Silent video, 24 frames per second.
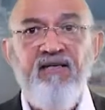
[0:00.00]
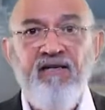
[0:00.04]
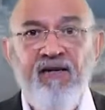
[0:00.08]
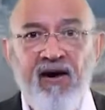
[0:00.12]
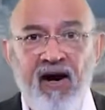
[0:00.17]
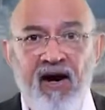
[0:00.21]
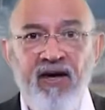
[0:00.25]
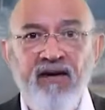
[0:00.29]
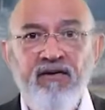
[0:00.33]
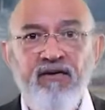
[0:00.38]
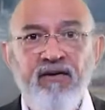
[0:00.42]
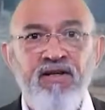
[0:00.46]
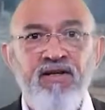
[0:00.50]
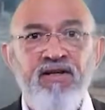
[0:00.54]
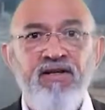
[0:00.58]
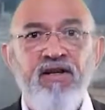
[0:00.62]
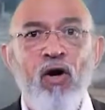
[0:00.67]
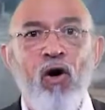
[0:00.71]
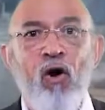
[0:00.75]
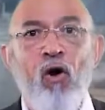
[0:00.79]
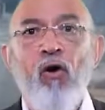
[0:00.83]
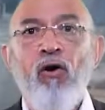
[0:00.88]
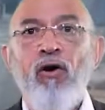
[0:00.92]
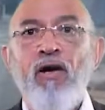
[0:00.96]
virus,
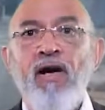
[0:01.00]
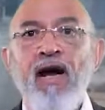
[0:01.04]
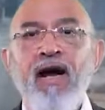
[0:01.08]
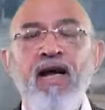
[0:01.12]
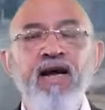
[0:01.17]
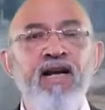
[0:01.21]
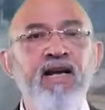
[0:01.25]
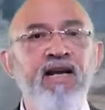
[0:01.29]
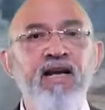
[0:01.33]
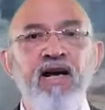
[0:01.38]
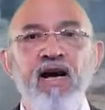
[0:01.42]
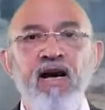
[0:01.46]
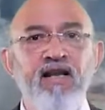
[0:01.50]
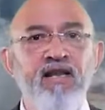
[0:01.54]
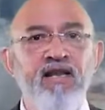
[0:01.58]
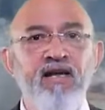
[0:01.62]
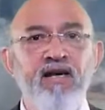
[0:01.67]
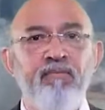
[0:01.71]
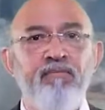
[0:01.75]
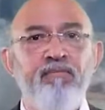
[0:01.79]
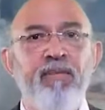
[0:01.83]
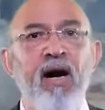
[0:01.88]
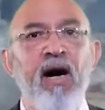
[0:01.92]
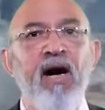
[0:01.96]
or any
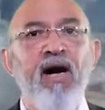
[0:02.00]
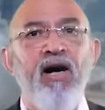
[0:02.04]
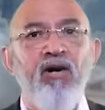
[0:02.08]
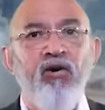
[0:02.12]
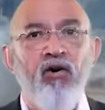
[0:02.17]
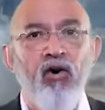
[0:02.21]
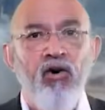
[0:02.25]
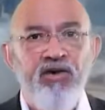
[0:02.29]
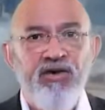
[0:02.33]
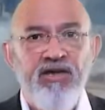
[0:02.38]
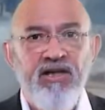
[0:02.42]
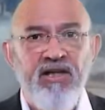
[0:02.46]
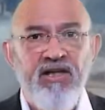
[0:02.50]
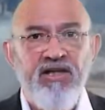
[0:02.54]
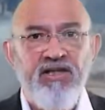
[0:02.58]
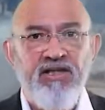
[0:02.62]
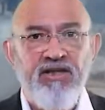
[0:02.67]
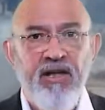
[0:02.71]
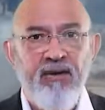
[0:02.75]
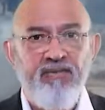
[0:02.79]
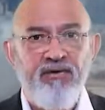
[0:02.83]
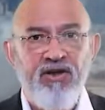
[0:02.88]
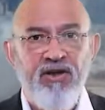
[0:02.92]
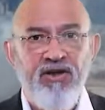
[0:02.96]
other biological
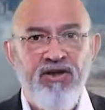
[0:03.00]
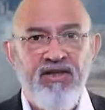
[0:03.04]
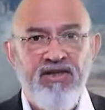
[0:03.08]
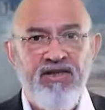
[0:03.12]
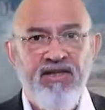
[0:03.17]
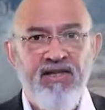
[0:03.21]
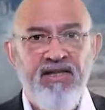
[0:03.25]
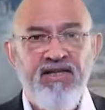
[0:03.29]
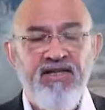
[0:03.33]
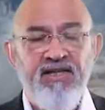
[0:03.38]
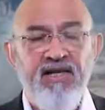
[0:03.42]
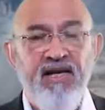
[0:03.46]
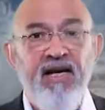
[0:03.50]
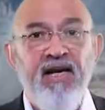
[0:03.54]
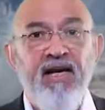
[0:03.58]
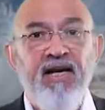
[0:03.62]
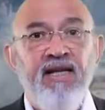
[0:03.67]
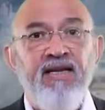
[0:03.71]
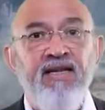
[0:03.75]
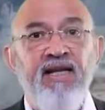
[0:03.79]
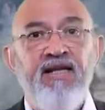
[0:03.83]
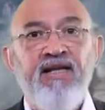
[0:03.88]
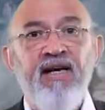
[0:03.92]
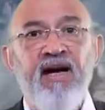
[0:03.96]
substances
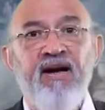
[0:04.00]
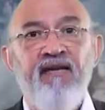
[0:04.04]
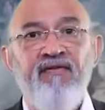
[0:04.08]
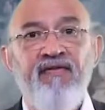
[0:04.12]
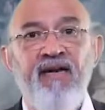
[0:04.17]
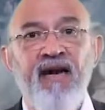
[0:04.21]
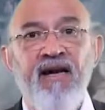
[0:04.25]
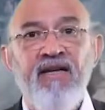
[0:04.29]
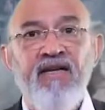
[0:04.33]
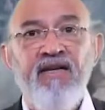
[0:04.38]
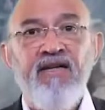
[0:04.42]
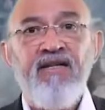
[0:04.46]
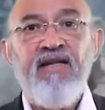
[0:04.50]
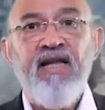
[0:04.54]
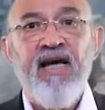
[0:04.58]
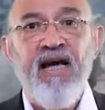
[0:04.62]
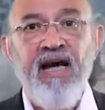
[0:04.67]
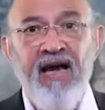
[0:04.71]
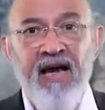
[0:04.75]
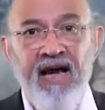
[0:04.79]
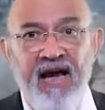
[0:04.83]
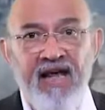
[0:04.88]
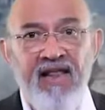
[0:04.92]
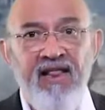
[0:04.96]
that affect the
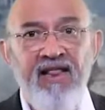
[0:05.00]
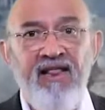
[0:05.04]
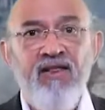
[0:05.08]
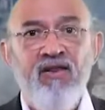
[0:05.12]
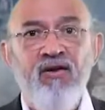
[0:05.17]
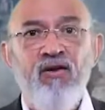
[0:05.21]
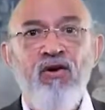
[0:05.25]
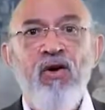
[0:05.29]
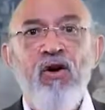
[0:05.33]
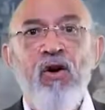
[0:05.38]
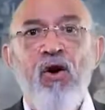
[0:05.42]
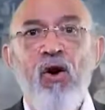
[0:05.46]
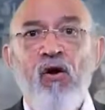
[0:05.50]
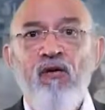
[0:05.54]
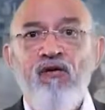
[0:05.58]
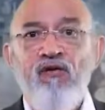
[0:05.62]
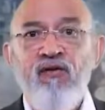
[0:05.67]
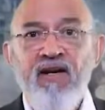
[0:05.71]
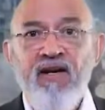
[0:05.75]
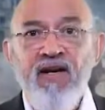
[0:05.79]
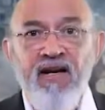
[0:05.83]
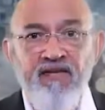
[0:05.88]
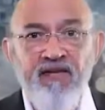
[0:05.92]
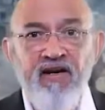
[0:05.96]
health of
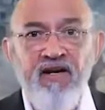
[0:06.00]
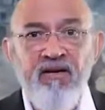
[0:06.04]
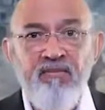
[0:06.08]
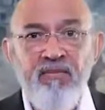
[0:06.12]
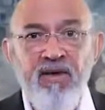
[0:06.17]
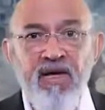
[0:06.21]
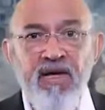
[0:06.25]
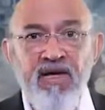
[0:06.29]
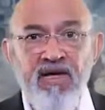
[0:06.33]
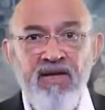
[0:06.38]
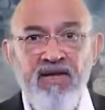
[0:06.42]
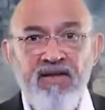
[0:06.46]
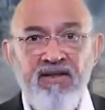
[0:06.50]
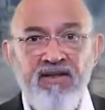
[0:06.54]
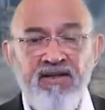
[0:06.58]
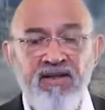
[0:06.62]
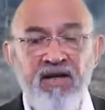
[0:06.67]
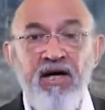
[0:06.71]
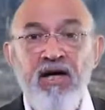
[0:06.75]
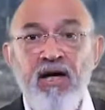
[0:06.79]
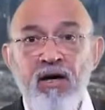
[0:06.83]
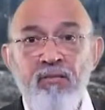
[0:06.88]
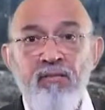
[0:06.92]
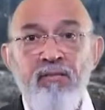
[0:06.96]
living beings,
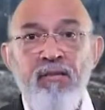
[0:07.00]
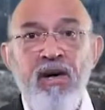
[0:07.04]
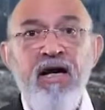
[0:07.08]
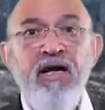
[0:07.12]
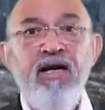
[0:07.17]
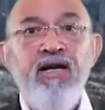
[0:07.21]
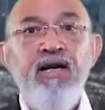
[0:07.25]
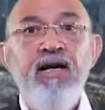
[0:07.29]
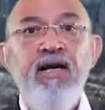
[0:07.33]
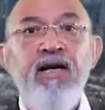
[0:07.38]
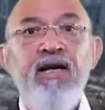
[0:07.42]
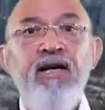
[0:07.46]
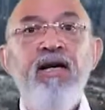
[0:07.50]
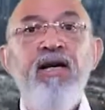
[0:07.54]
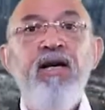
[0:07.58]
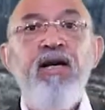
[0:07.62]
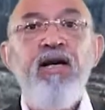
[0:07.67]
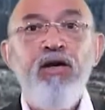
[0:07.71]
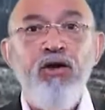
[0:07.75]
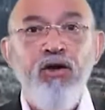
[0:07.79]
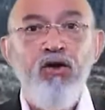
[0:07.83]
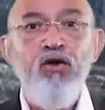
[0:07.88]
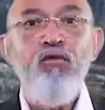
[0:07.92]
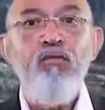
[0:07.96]
mainly
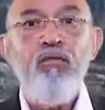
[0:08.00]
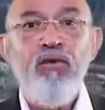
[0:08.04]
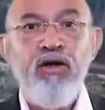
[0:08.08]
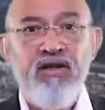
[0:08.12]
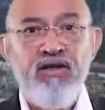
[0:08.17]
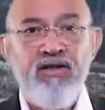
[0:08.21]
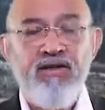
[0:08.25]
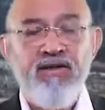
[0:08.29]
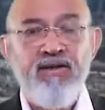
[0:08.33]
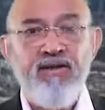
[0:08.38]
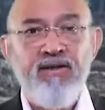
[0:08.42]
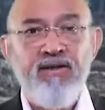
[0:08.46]
humans.